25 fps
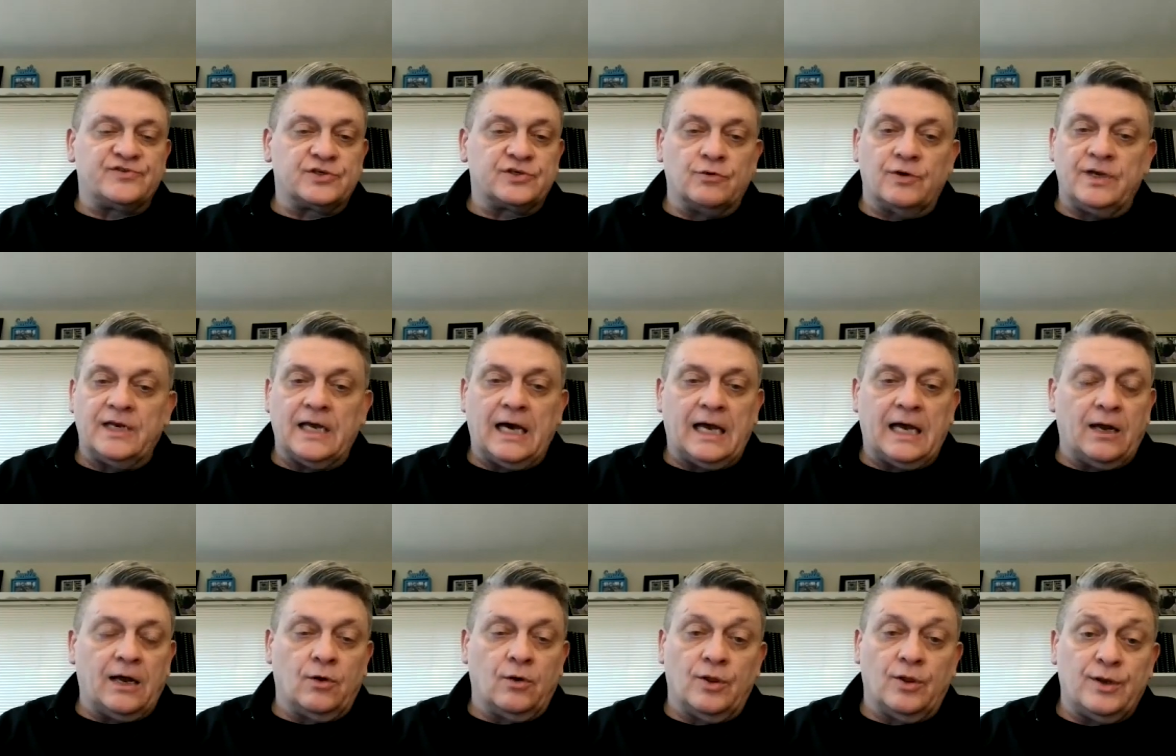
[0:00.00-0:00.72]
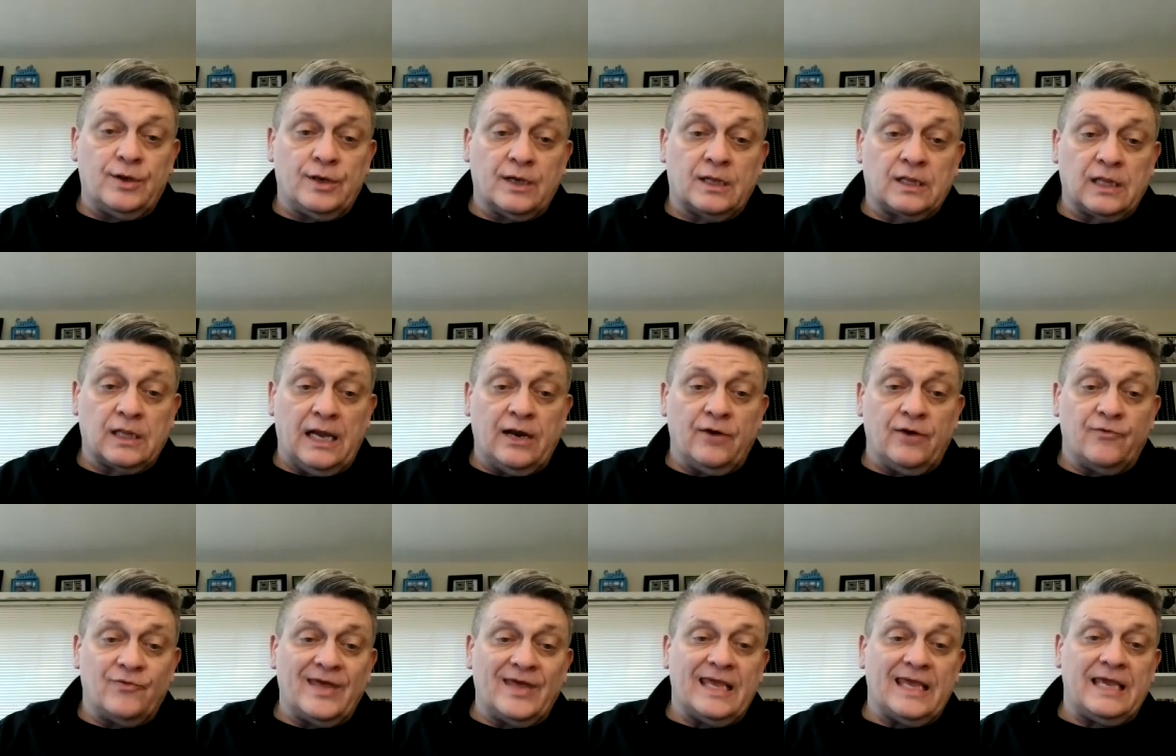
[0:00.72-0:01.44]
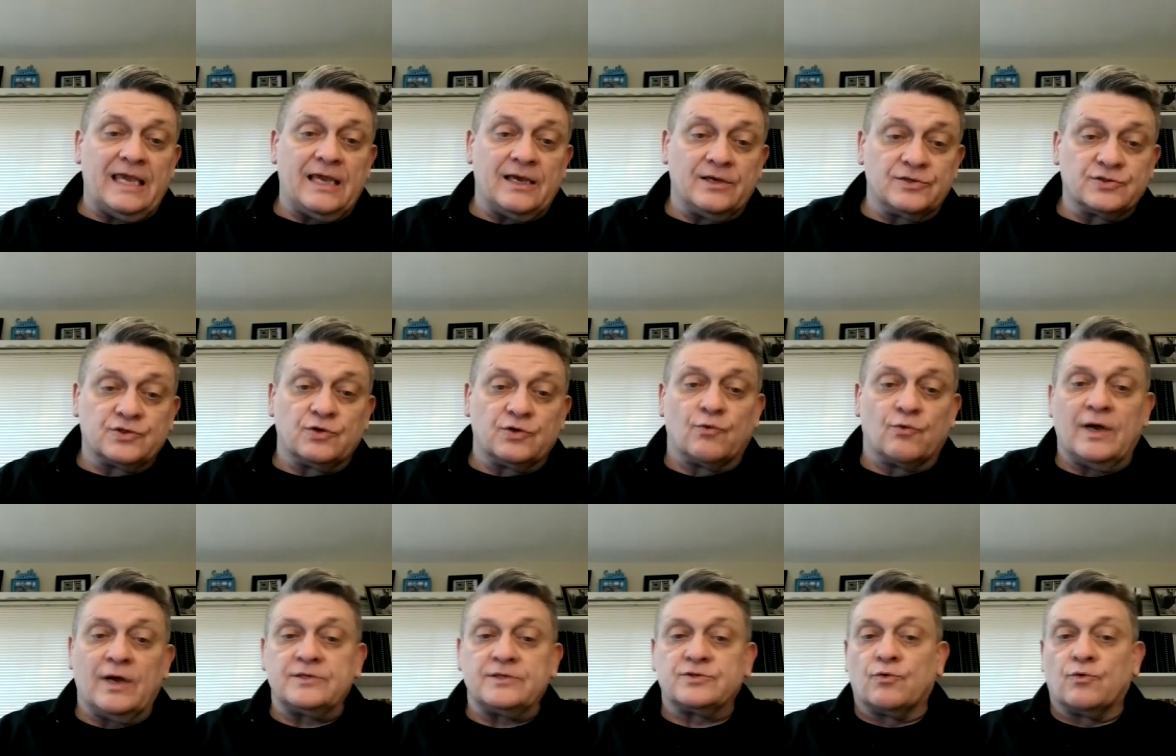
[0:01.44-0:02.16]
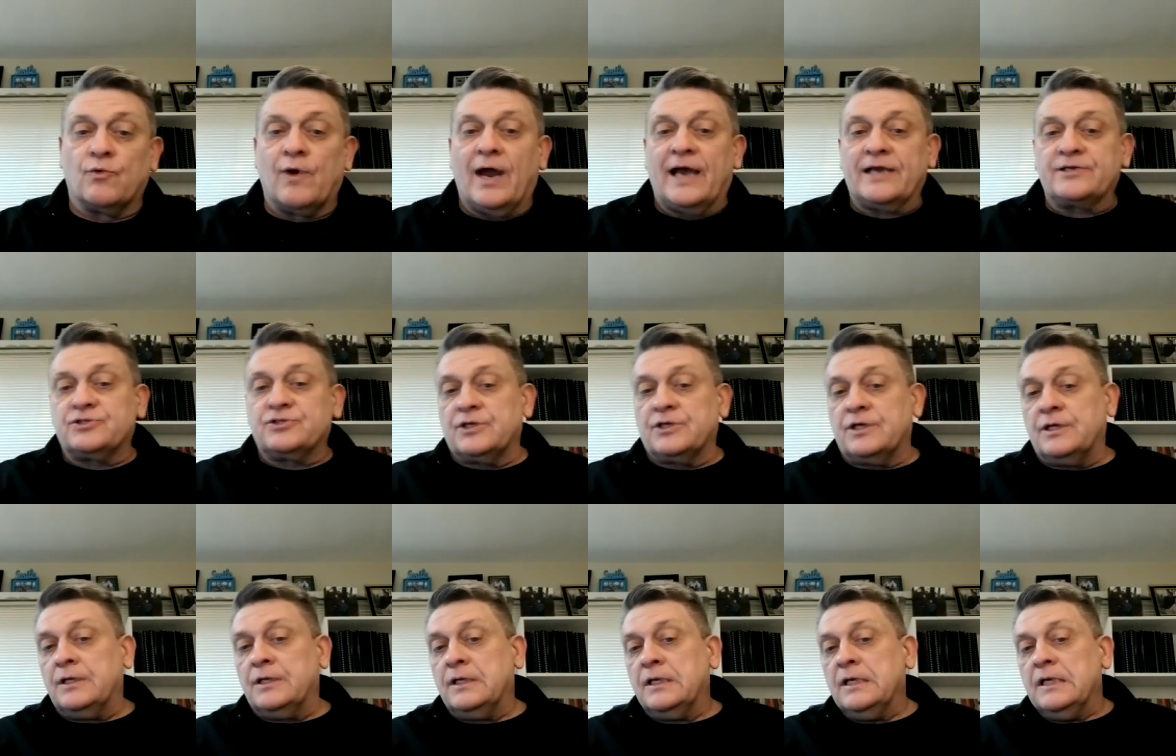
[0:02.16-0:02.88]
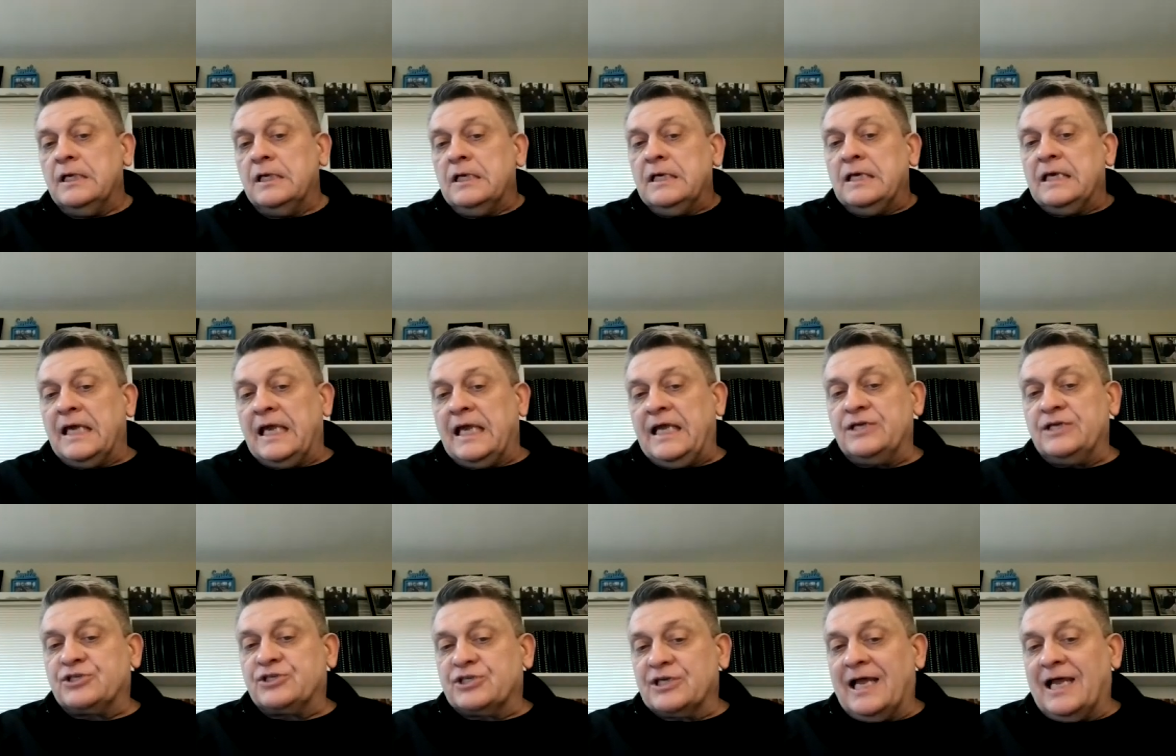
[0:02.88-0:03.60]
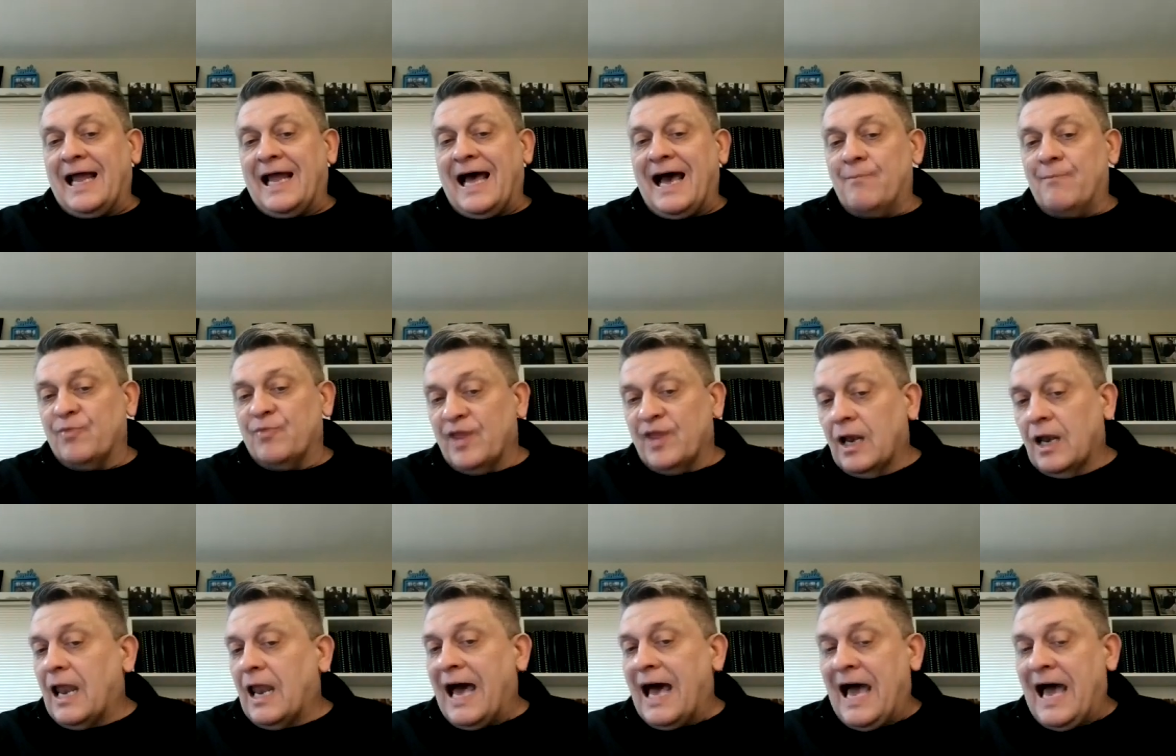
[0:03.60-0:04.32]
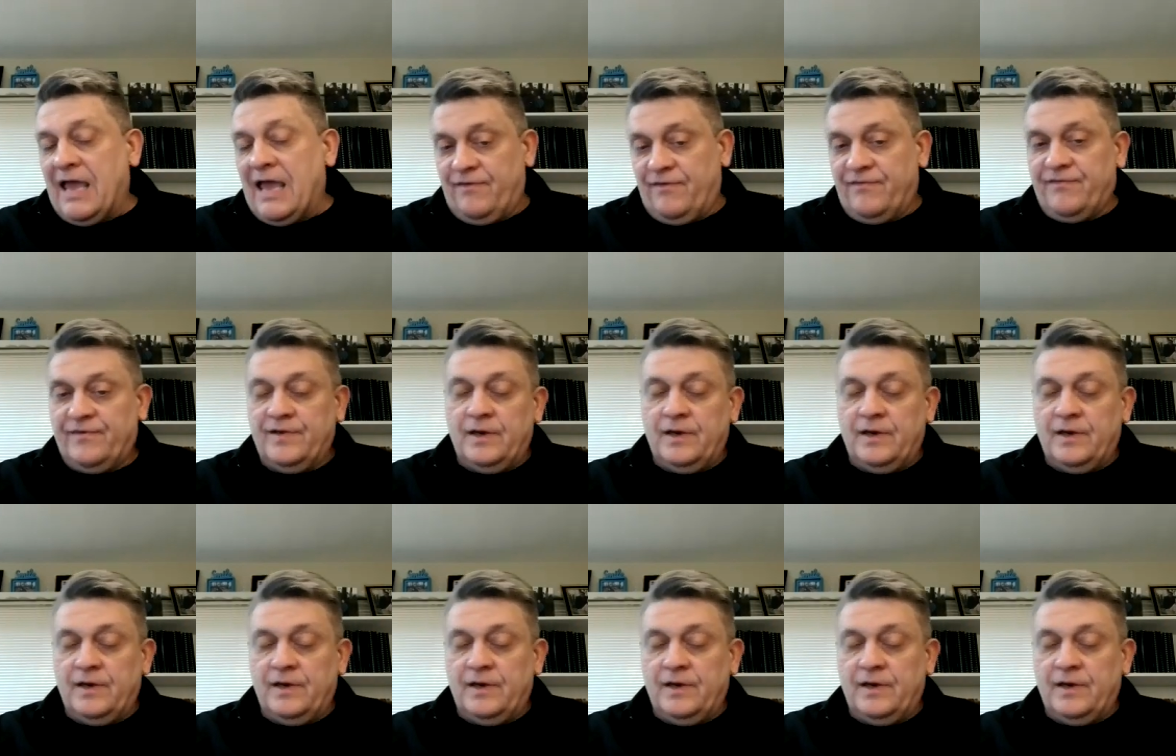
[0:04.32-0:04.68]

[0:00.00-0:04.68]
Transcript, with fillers: So he not only declared that he is the resurrection, he said, I'm the life.